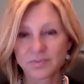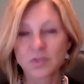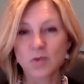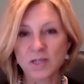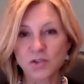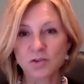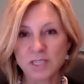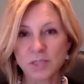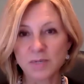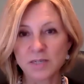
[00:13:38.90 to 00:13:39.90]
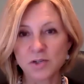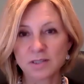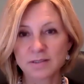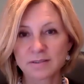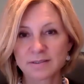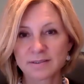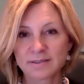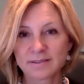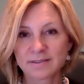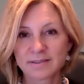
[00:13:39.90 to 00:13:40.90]
trust your intuition,
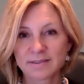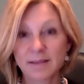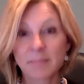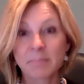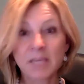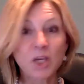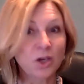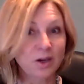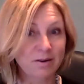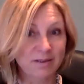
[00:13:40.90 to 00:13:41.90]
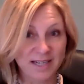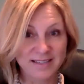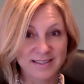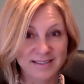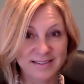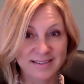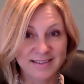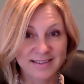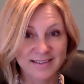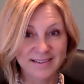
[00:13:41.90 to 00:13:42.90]
be curious,
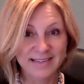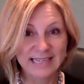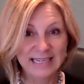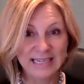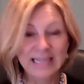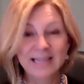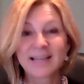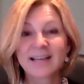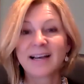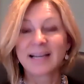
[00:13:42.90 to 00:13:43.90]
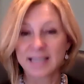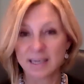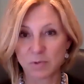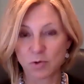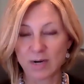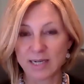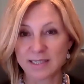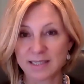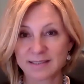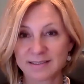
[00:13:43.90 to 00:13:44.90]
and keep
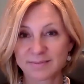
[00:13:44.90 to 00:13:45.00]
creating.